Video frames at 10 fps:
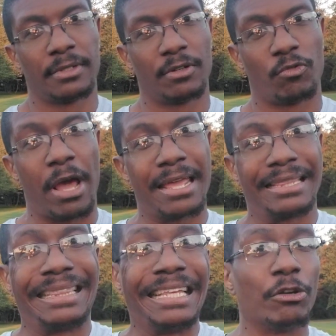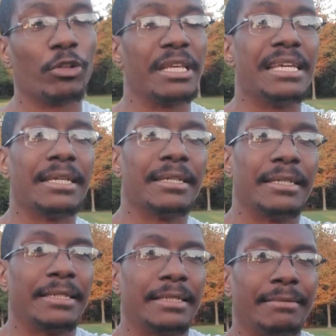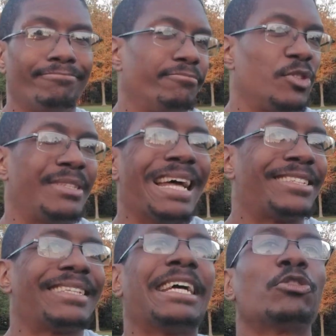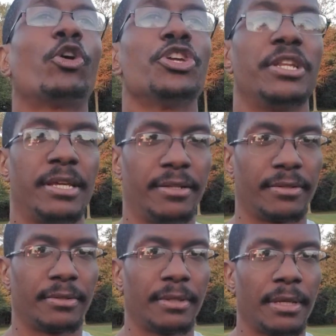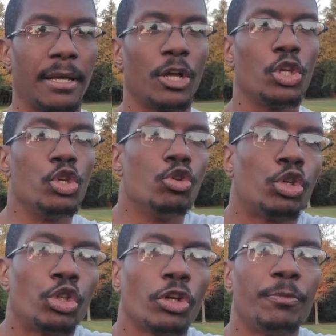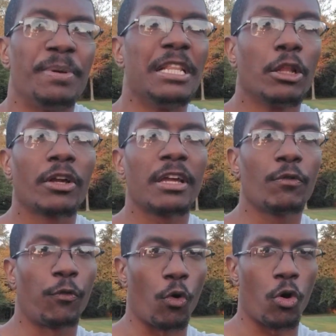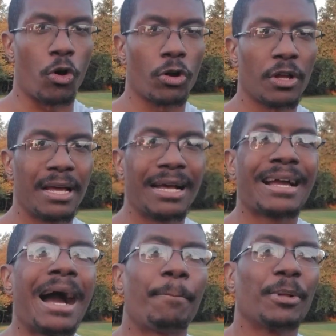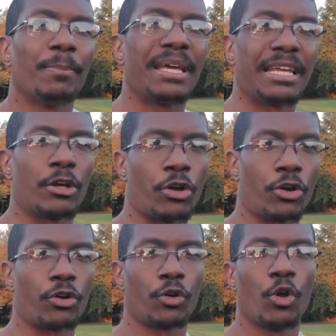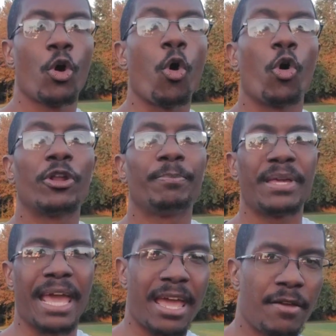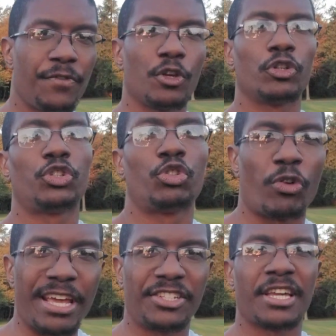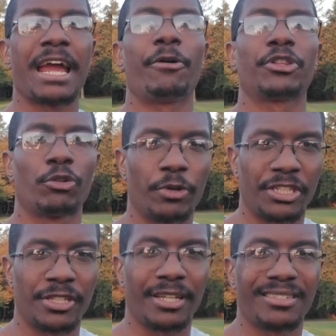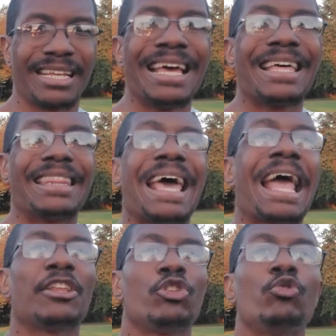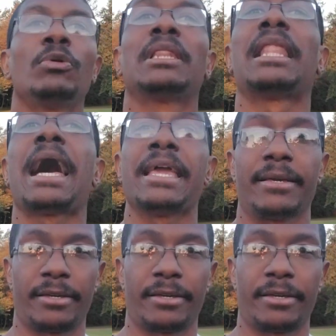right? Literally, that's all you need. You should be looking for complimenting her on behaviors, traits, characteristics that you like.